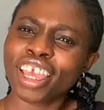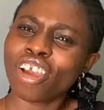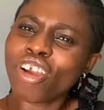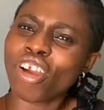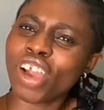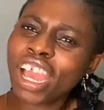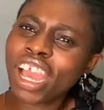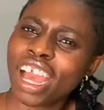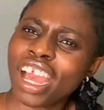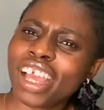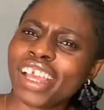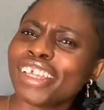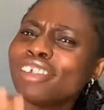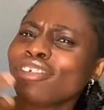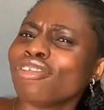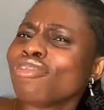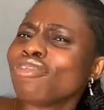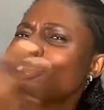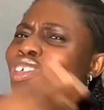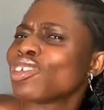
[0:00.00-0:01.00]
okay, you
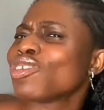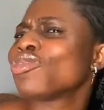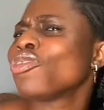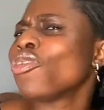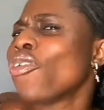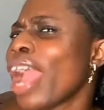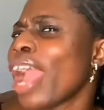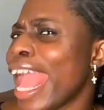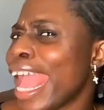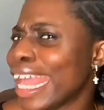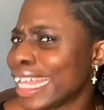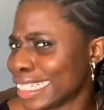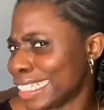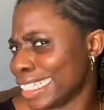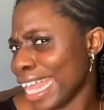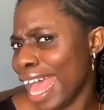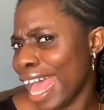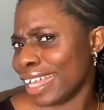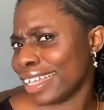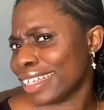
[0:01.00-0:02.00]
refuse to
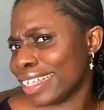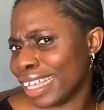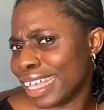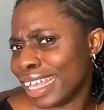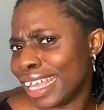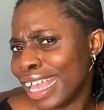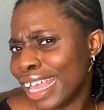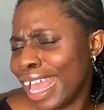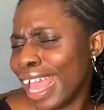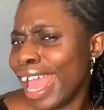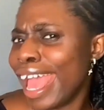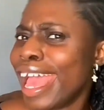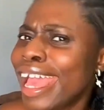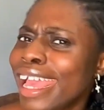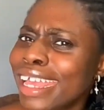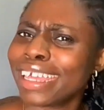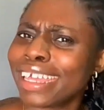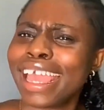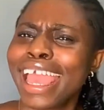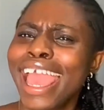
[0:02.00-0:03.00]
enter.
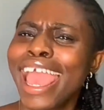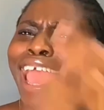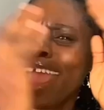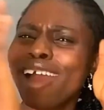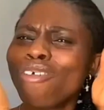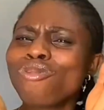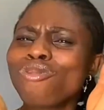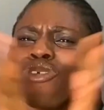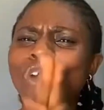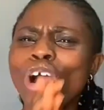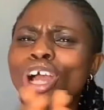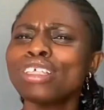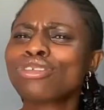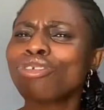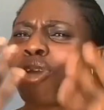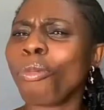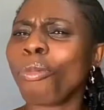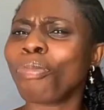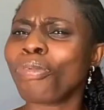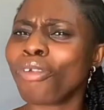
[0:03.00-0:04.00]
Hey, what's
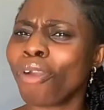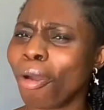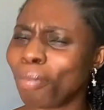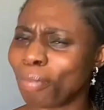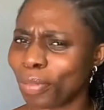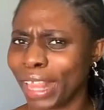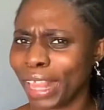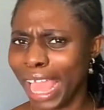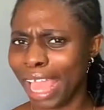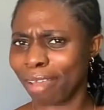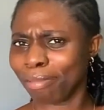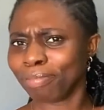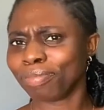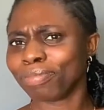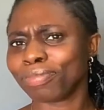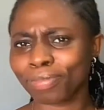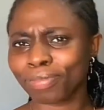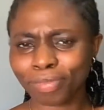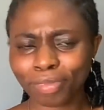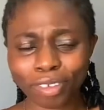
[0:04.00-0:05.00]
your problem?
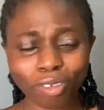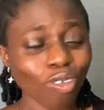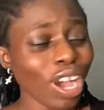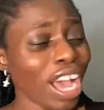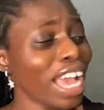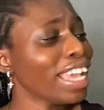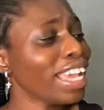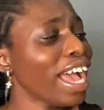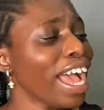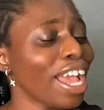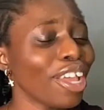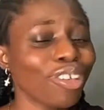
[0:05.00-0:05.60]
Why are